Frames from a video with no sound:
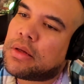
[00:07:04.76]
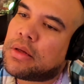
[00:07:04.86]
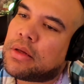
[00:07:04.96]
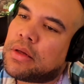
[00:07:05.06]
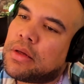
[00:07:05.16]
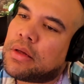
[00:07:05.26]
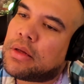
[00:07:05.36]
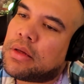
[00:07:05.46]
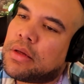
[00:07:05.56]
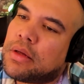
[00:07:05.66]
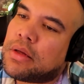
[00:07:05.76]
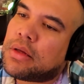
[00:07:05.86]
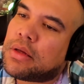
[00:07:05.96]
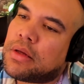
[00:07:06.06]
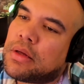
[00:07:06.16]

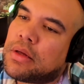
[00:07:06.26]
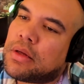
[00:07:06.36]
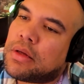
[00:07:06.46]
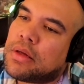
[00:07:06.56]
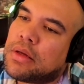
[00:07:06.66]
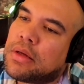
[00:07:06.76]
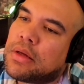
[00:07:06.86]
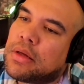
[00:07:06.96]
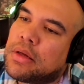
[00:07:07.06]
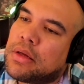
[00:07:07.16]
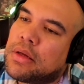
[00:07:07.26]
No words are spoken by the person on screen.